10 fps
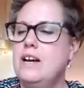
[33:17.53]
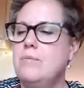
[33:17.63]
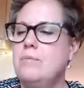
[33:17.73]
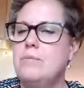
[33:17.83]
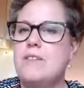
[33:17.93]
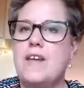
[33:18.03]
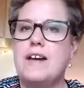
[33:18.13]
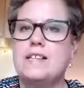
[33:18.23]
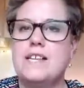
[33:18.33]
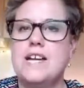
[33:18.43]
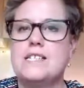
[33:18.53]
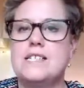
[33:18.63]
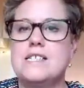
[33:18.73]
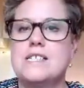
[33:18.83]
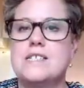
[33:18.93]
We thank the
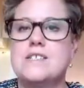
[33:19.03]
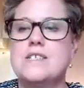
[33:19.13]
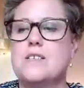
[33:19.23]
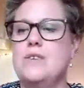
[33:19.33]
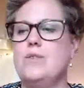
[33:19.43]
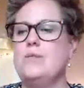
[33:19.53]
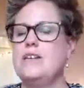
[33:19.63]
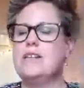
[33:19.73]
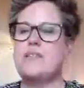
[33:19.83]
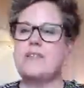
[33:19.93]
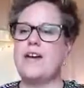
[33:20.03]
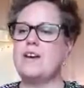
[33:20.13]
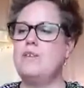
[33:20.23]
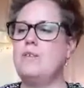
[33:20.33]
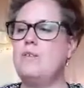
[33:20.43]
ancestors. We
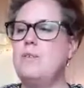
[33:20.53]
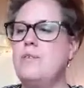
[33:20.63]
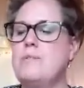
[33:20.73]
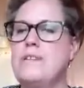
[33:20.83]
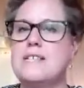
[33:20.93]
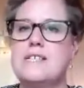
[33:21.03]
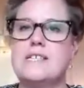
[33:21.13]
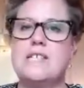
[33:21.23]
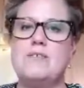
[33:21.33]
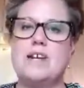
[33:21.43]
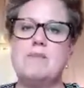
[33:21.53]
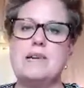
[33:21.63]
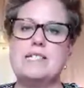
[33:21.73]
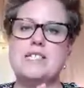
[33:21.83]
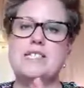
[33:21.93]
thank all the beings that delivered our
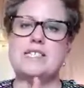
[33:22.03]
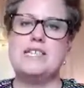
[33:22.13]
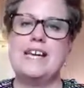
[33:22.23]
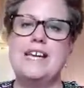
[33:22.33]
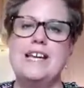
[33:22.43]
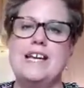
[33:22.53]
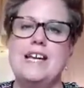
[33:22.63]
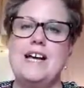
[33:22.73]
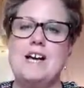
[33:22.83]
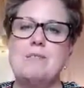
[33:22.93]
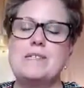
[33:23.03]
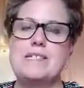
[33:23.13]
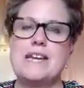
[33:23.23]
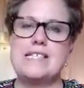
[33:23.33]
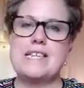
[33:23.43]
messages today.
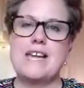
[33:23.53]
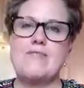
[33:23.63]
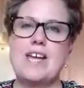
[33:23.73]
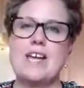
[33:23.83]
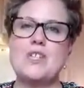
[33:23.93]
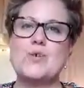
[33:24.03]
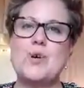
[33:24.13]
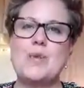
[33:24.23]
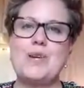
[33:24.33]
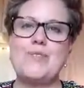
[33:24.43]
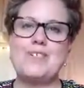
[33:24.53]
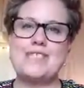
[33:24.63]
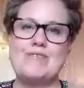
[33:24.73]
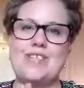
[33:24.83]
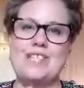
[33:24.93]
Stay safe and enjoy the wonderful
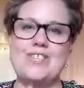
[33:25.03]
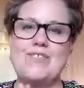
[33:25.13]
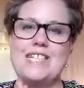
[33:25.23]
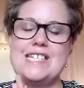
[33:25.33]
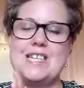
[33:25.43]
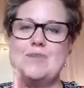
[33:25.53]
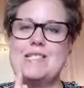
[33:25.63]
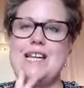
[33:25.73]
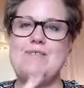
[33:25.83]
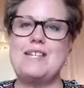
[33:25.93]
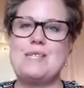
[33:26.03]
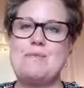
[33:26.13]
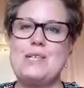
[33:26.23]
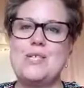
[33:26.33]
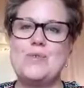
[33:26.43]
festivities. And it was lovely to
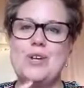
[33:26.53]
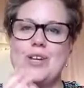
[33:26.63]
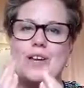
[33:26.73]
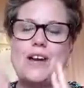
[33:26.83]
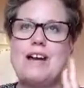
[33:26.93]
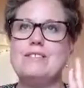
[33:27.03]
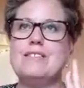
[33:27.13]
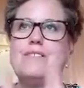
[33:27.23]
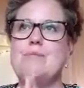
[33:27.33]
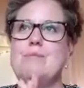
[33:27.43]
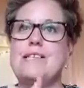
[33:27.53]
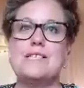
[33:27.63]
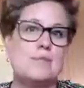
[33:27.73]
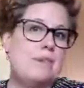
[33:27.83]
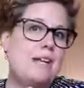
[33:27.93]
meet you, Anya. I will deliver
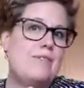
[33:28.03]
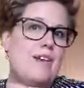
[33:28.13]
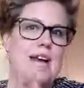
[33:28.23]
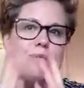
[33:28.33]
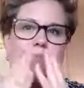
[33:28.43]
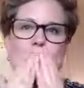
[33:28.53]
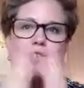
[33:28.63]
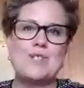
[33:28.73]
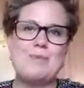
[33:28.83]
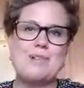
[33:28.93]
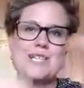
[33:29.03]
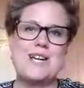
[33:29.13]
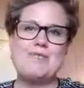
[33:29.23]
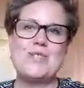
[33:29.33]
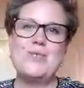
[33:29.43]
messages whenever they come. So much
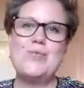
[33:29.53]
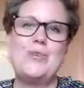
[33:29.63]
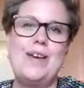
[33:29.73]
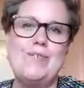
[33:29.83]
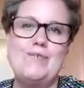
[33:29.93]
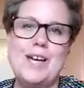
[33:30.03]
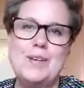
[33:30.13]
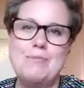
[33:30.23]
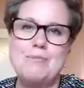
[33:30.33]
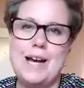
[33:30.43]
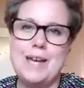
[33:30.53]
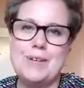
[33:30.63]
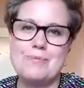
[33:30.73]
love to you all. Have fun. Bye.